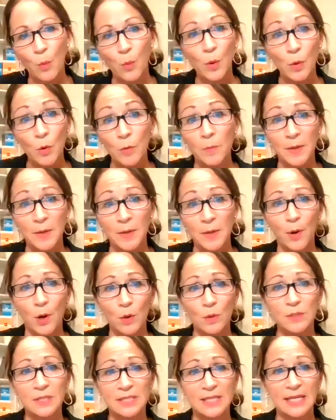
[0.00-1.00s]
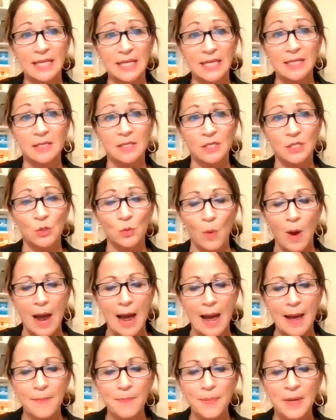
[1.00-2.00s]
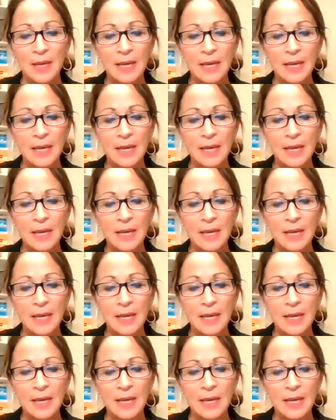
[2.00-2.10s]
we will be posting in the swap,